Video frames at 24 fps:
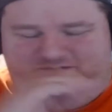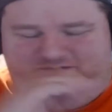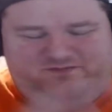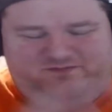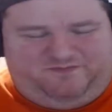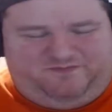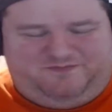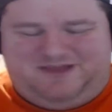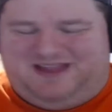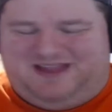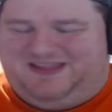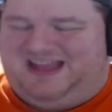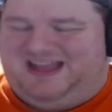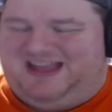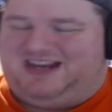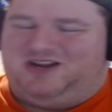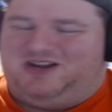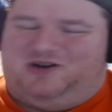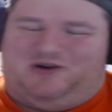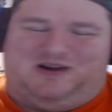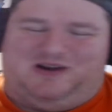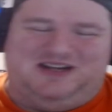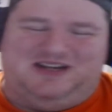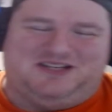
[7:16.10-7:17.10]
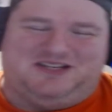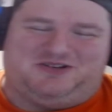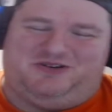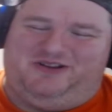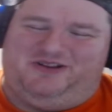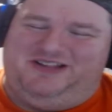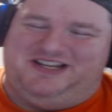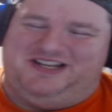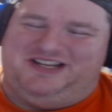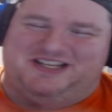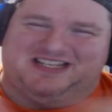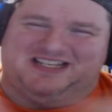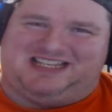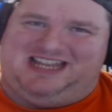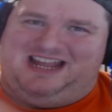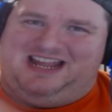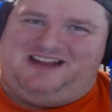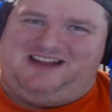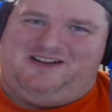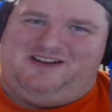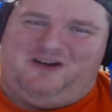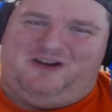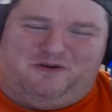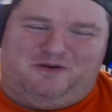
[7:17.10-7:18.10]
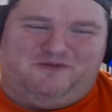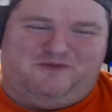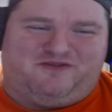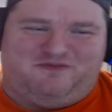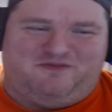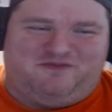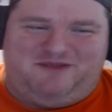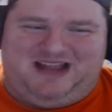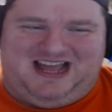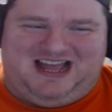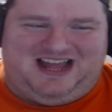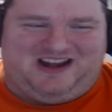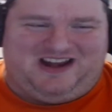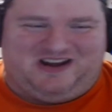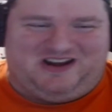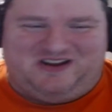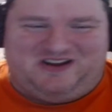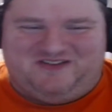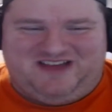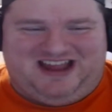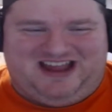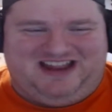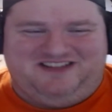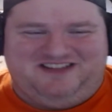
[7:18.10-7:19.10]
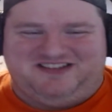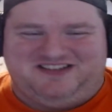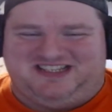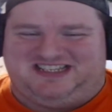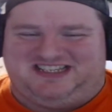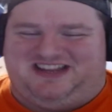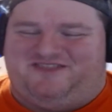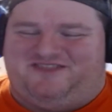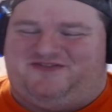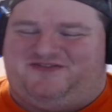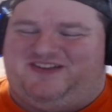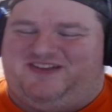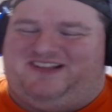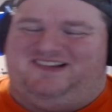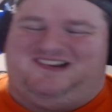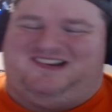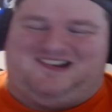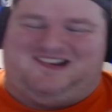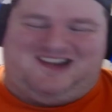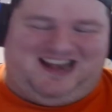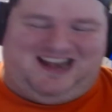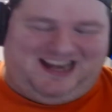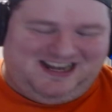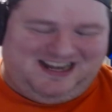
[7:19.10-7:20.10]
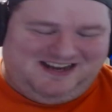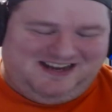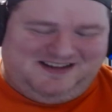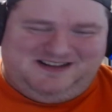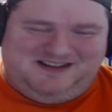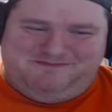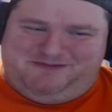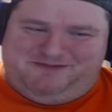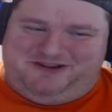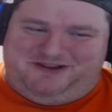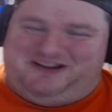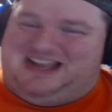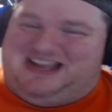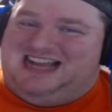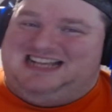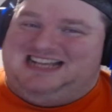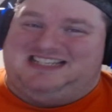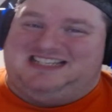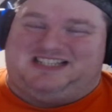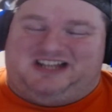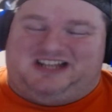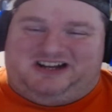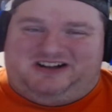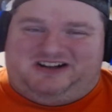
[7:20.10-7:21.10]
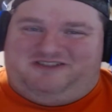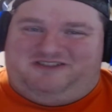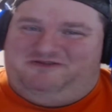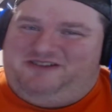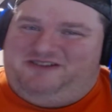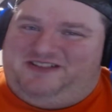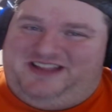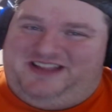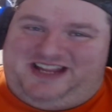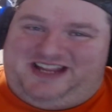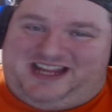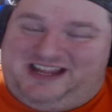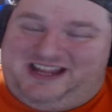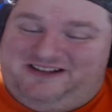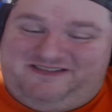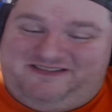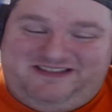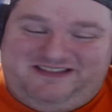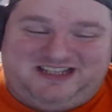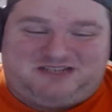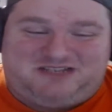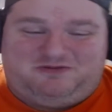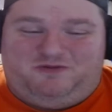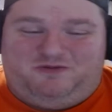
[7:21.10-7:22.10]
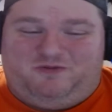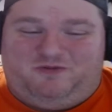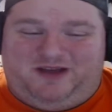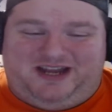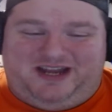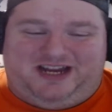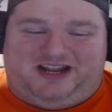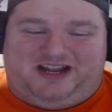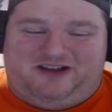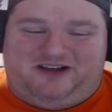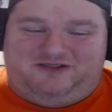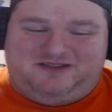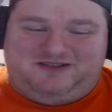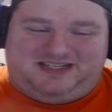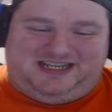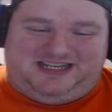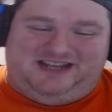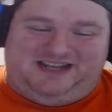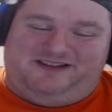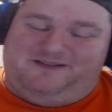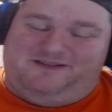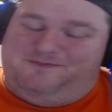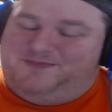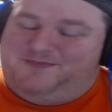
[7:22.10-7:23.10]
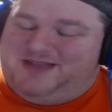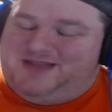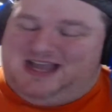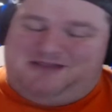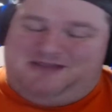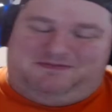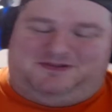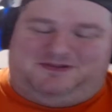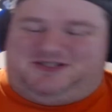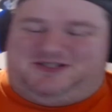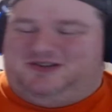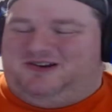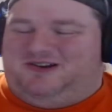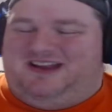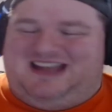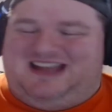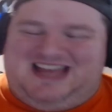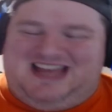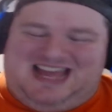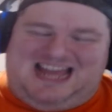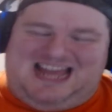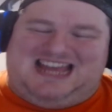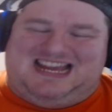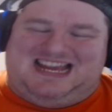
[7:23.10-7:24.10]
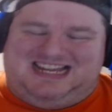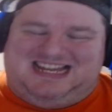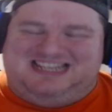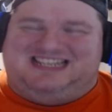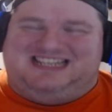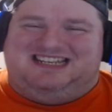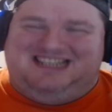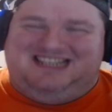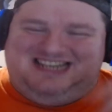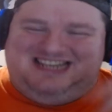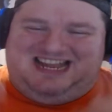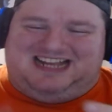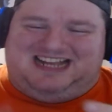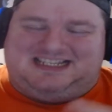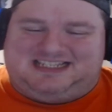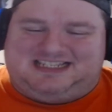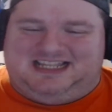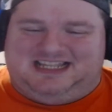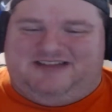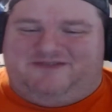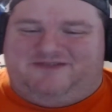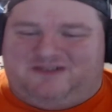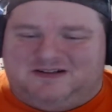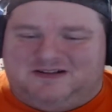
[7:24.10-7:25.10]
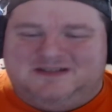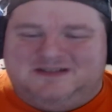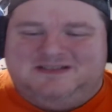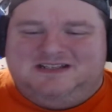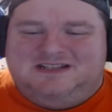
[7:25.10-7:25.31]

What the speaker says: man, that chorus really just hit home for me. I don't know, man. It felt great. But you guys all really killed this one. Way to go, Dill, Hypotoria, and Next Level.